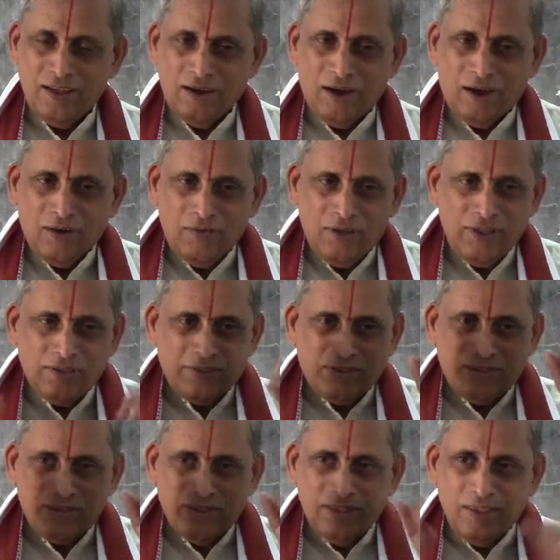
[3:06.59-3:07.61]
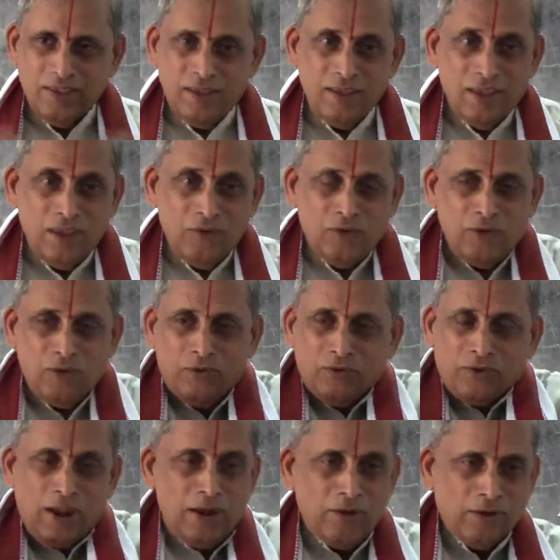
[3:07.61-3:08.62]
Always, if you
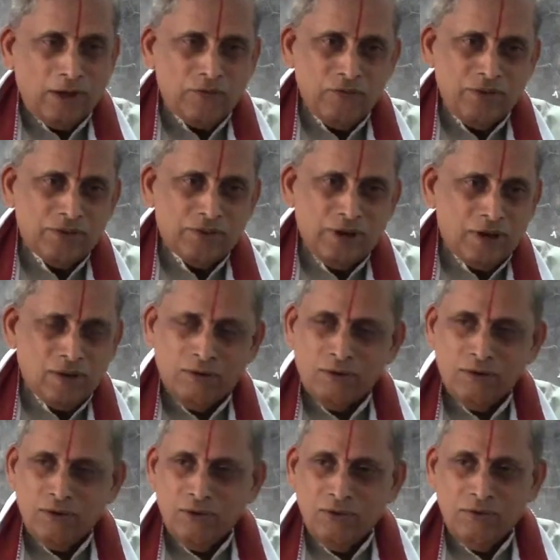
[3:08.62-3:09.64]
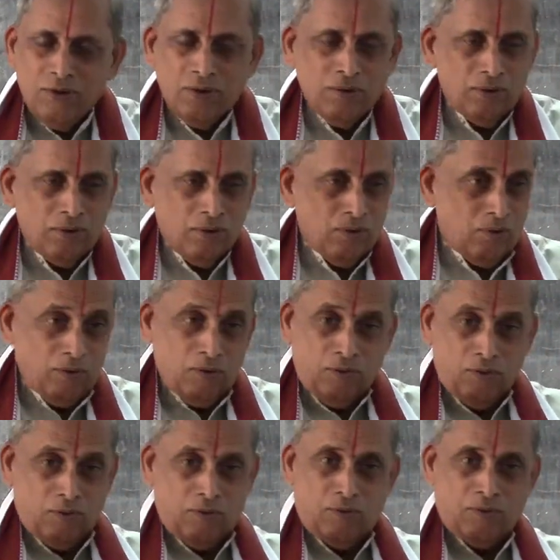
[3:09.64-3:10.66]
try to convince that, oh,
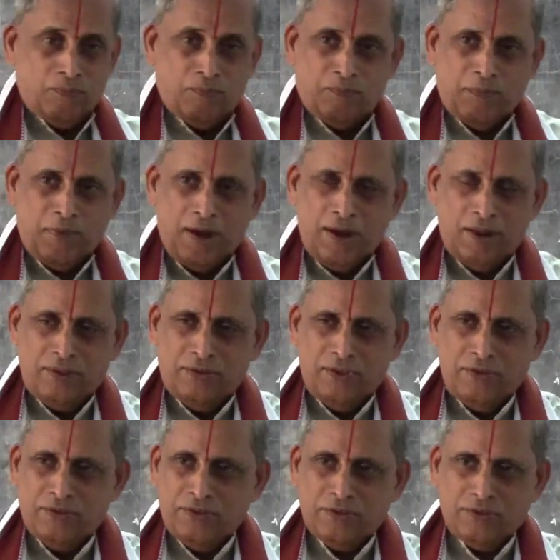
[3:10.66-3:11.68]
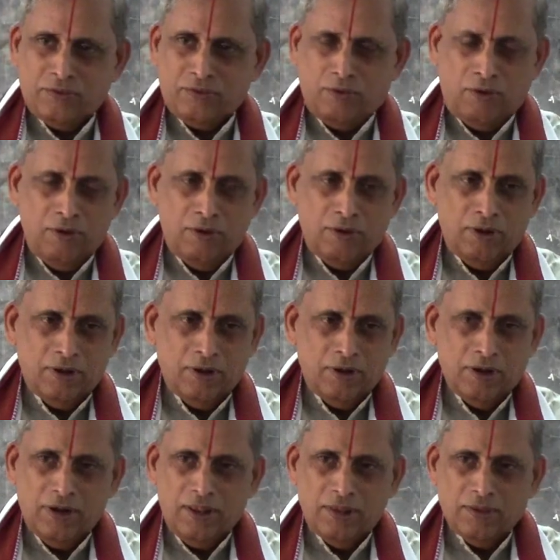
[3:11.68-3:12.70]
no, my disease is so
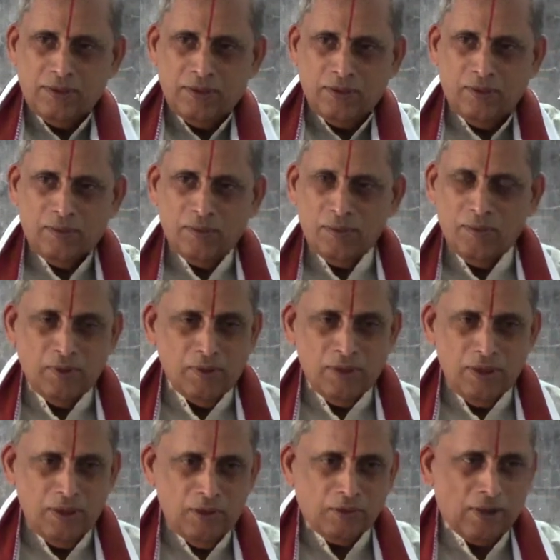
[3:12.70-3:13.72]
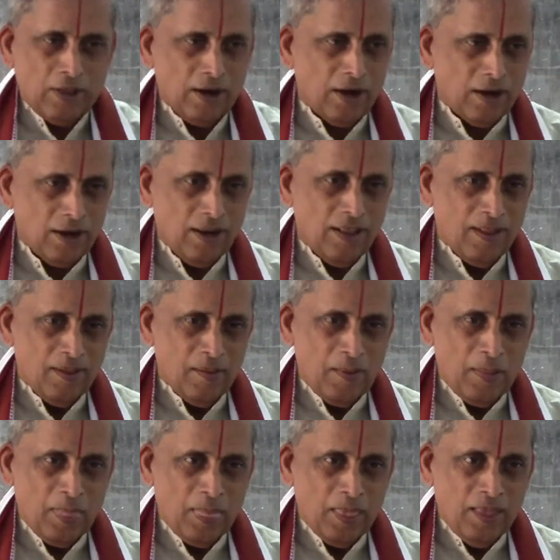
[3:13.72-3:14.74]
dense, you cannot.
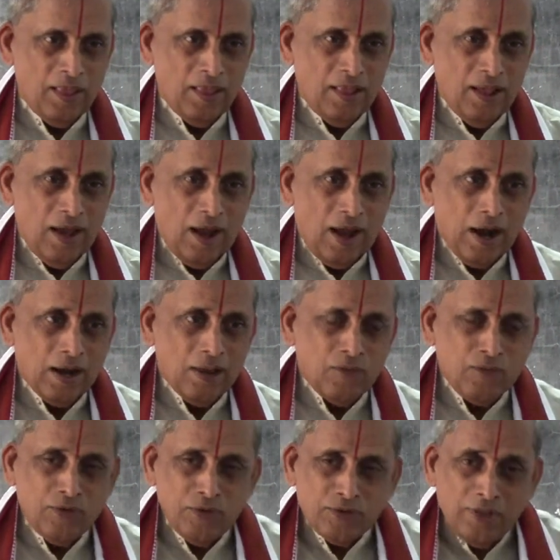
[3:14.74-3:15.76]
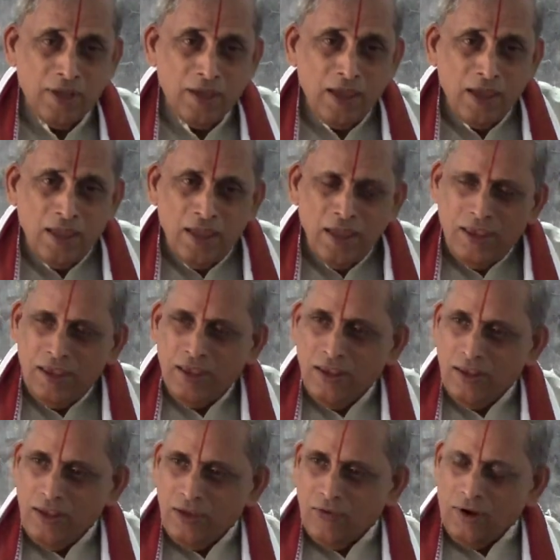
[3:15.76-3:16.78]
And if you say
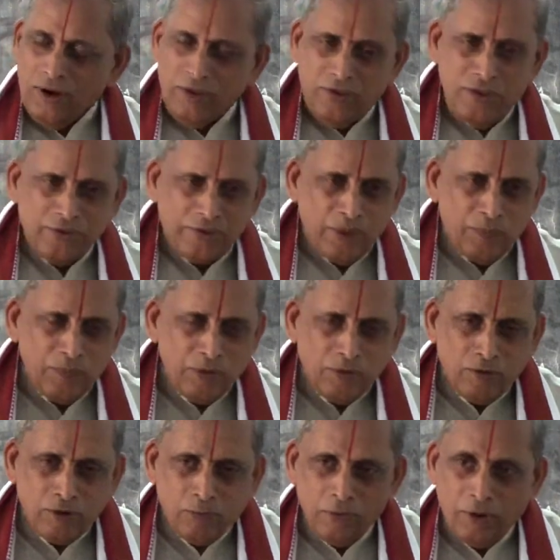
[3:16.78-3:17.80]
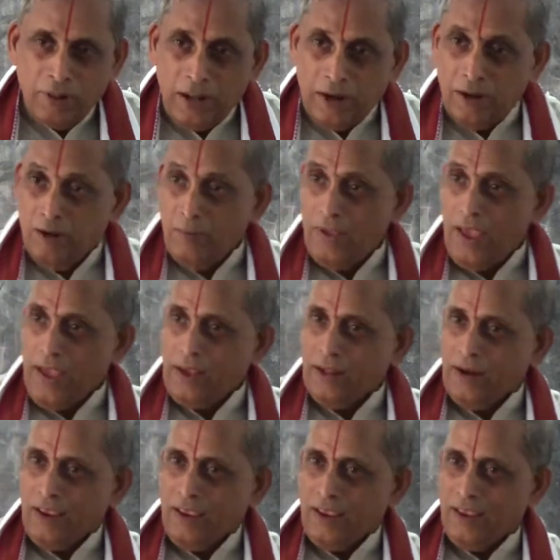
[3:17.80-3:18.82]
your disease can be curable, then he'll be
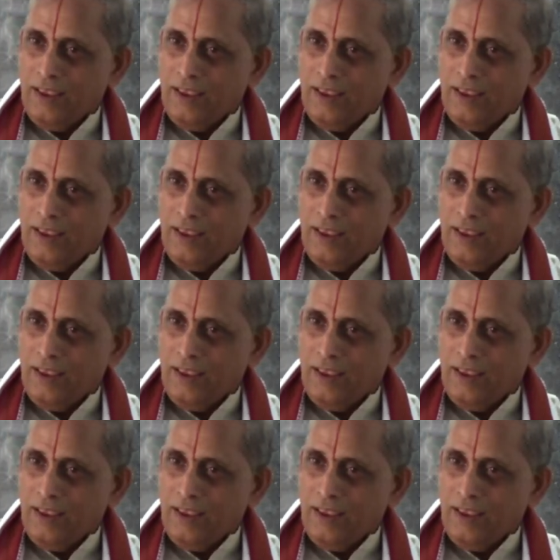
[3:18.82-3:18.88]
angry.